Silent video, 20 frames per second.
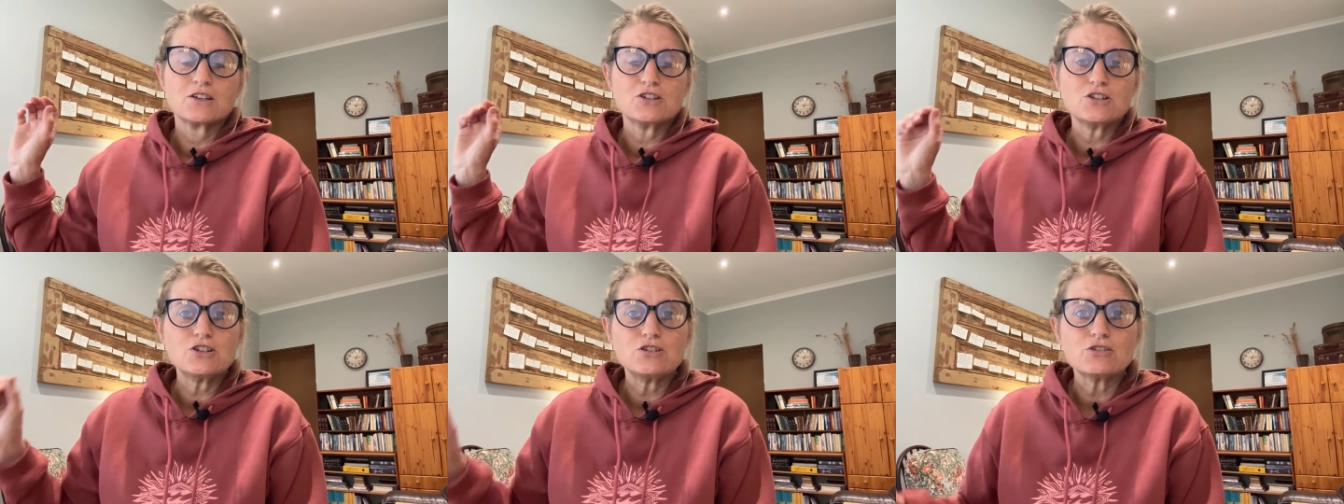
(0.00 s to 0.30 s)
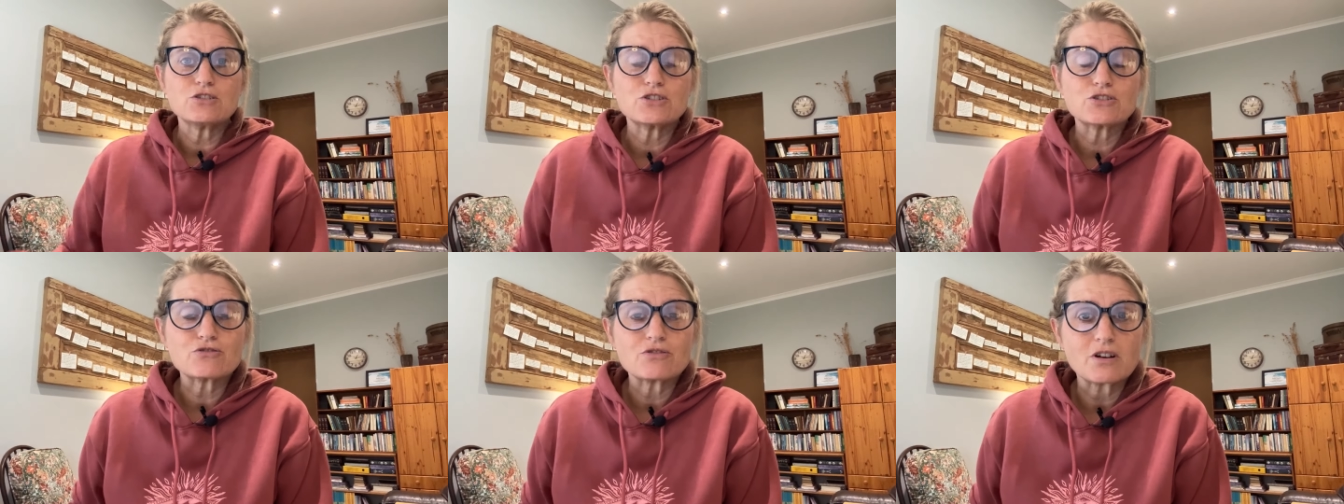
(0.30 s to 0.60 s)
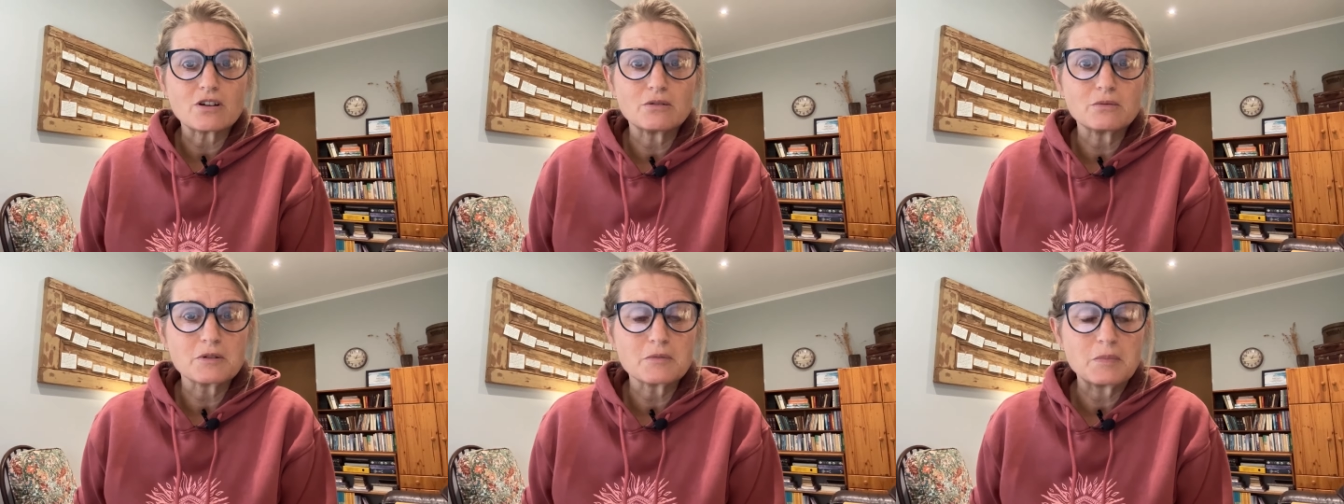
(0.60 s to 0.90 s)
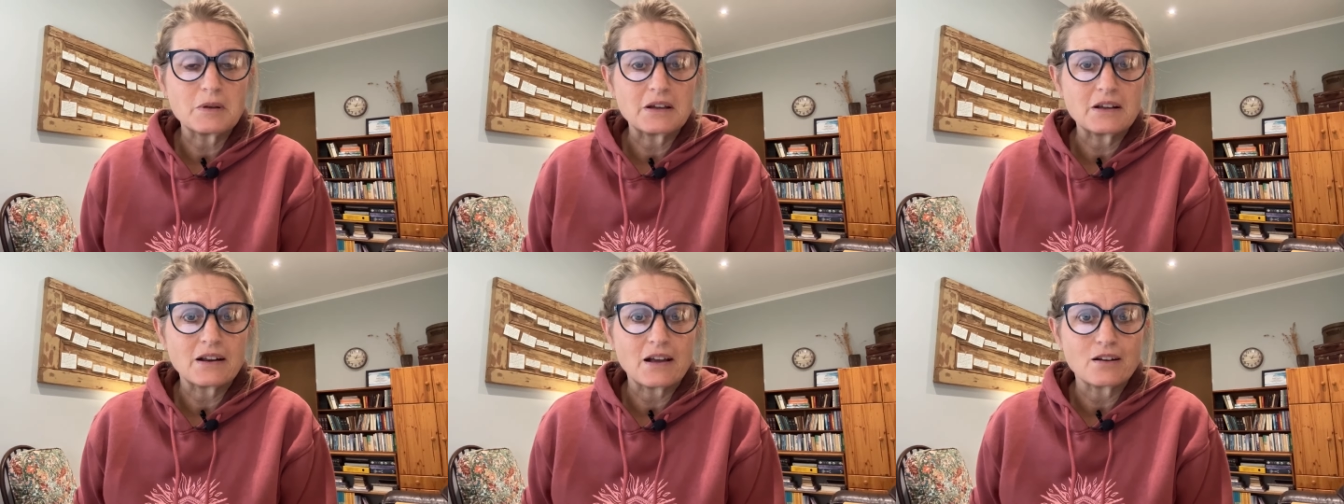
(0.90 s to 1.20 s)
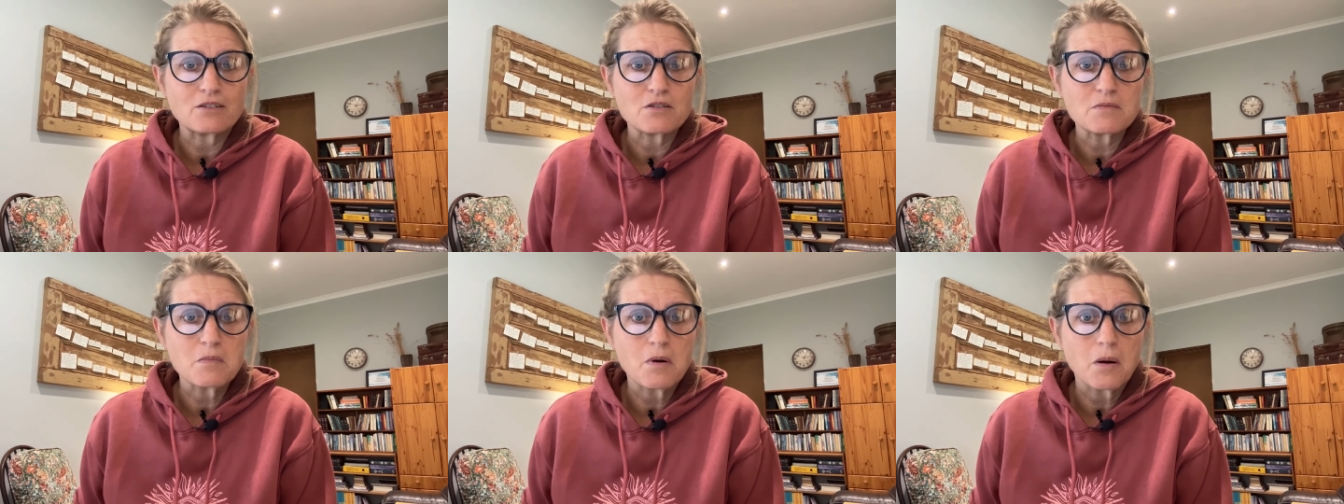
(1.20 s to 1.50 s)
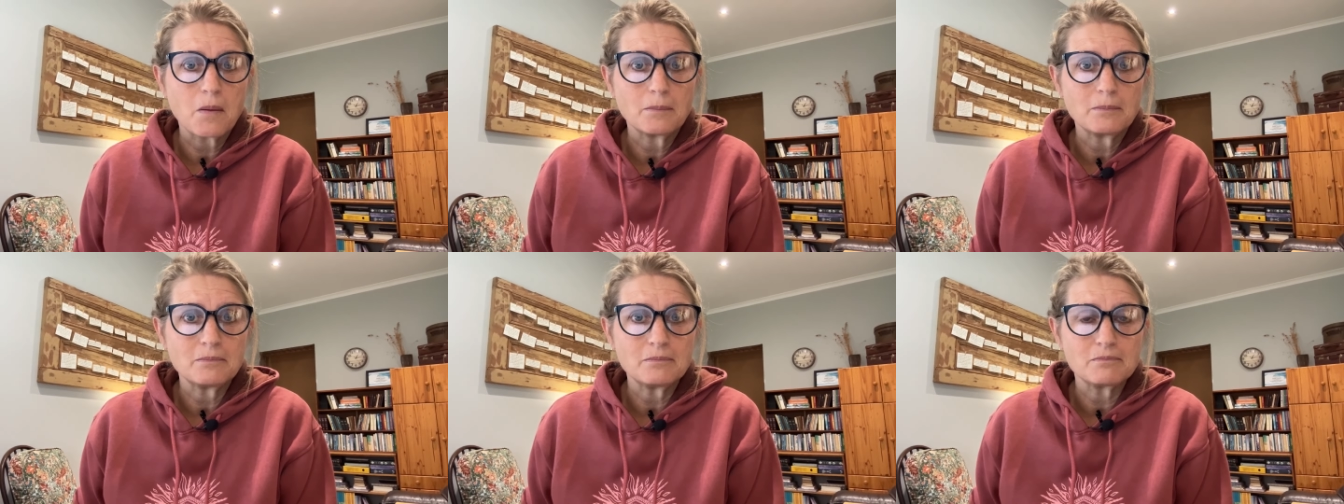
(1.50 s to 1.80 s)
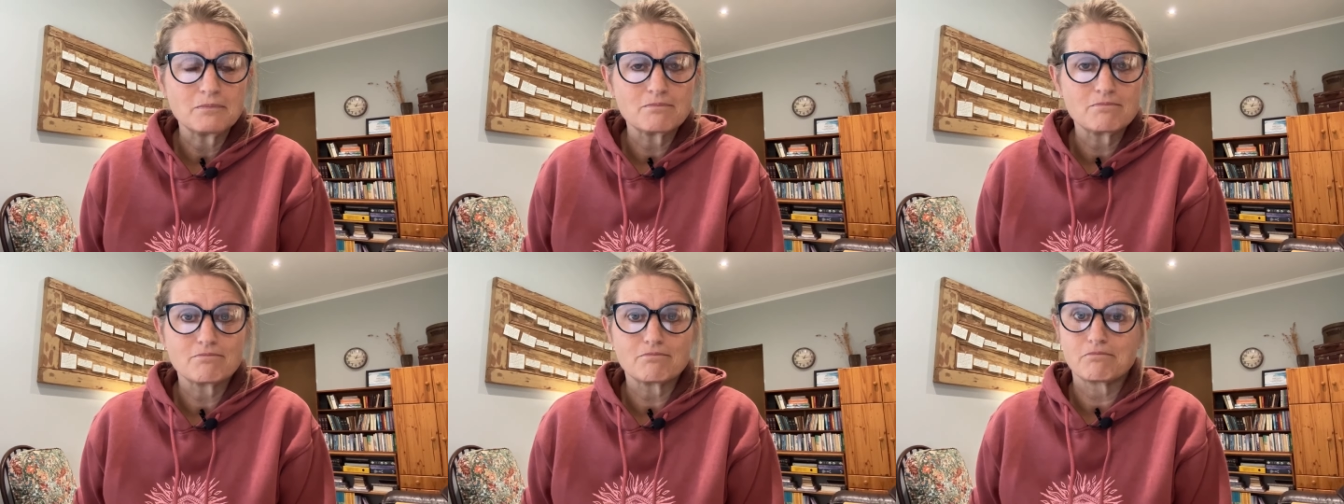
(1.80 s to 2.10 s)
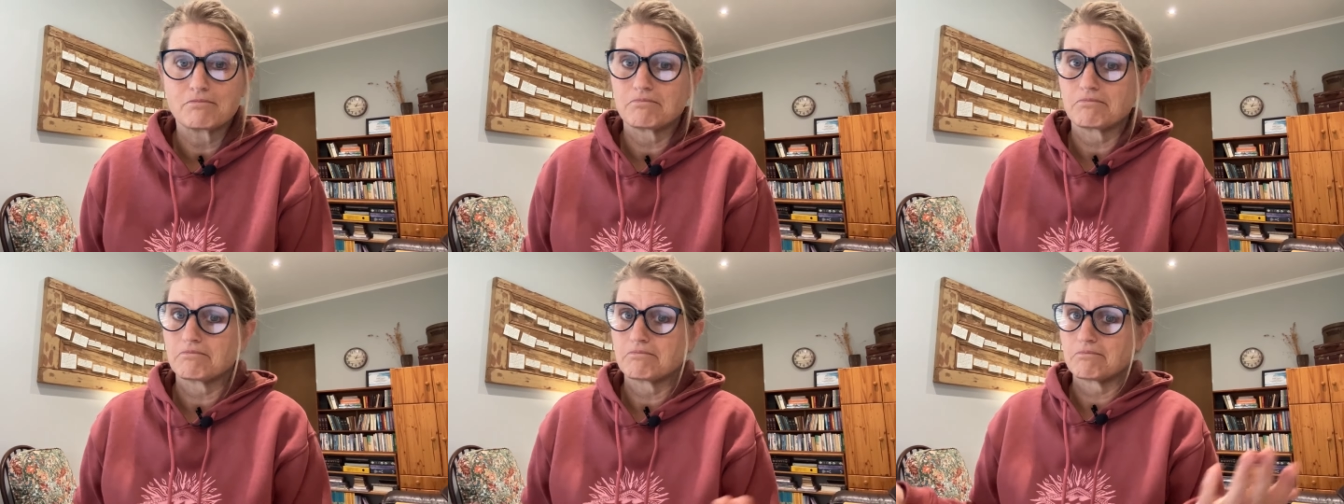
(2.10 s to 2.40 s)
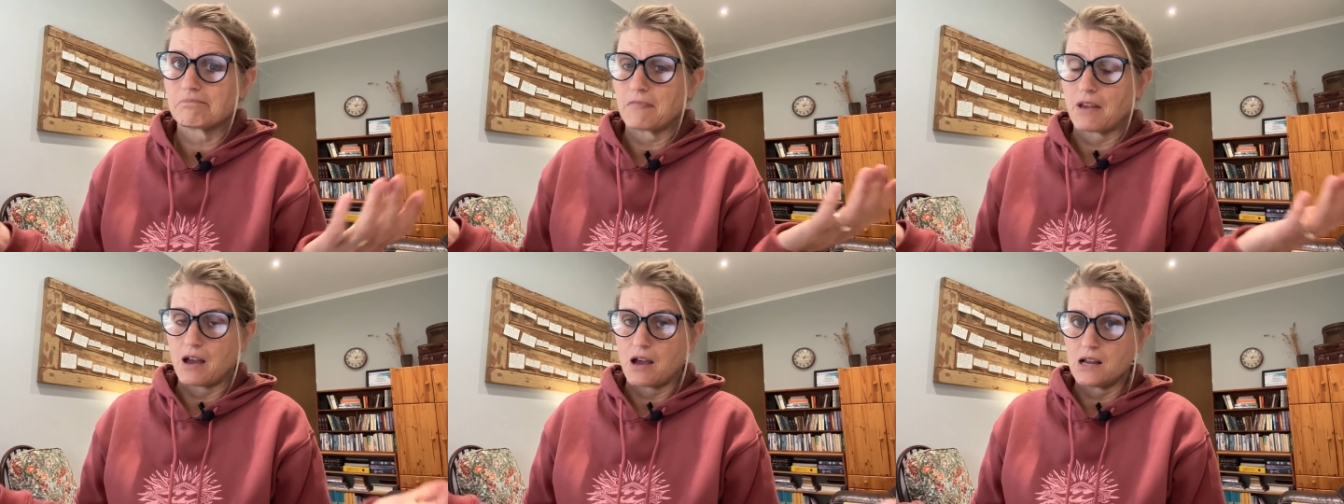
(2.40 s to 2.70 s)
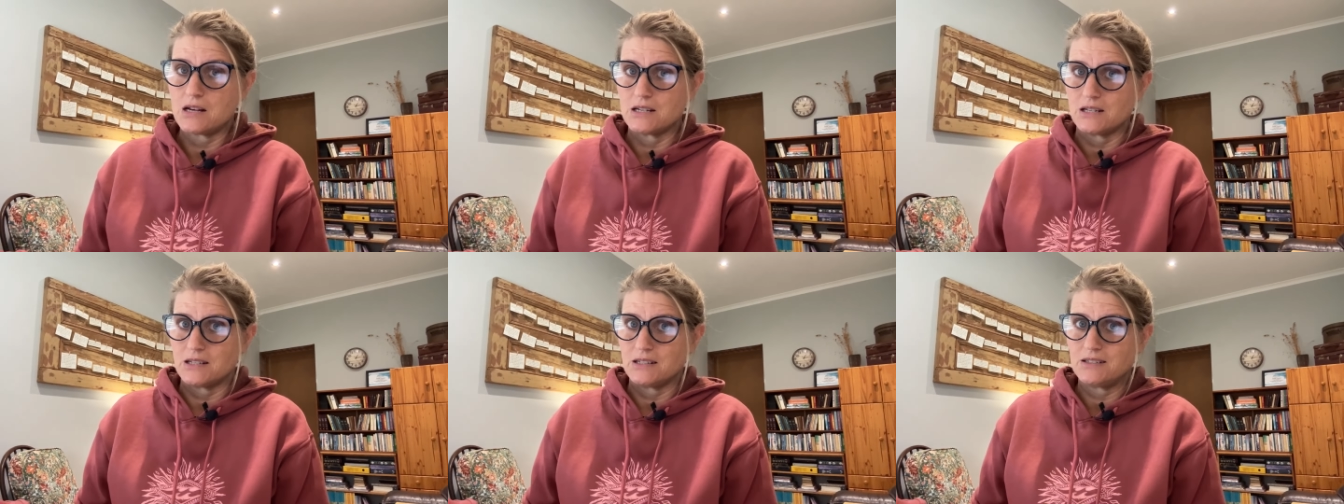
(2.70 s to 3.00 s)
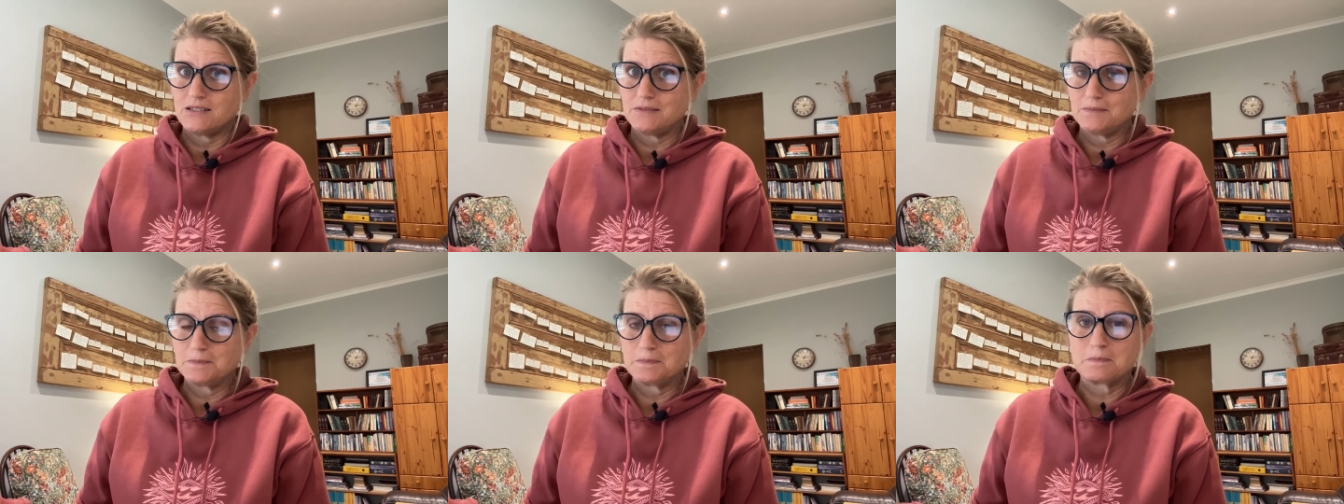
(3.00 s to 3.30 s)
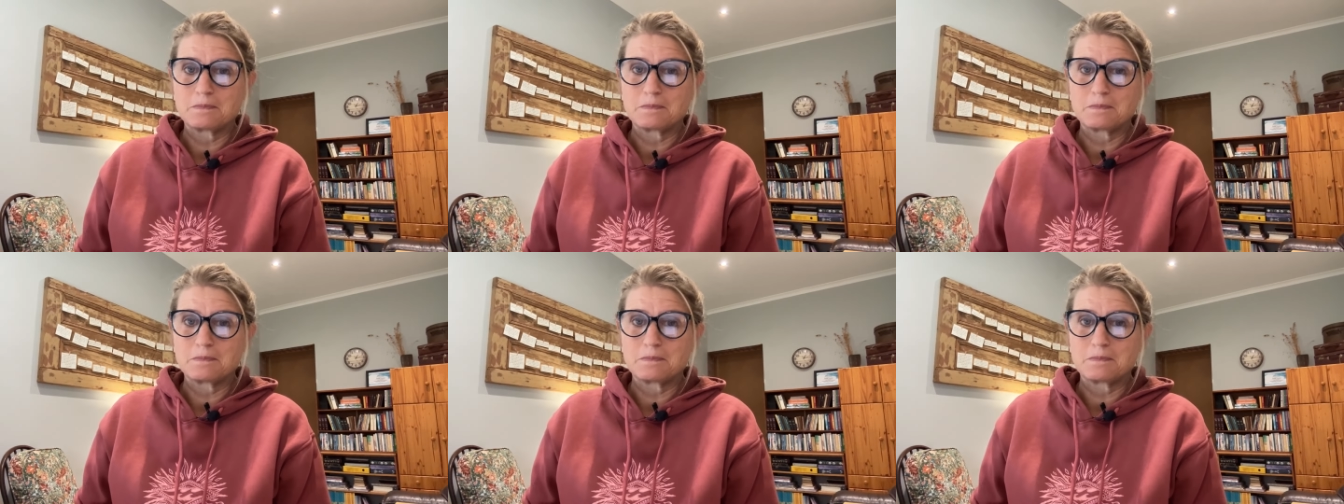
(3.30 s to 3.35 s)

Do you struggle with being an angry mom? I did.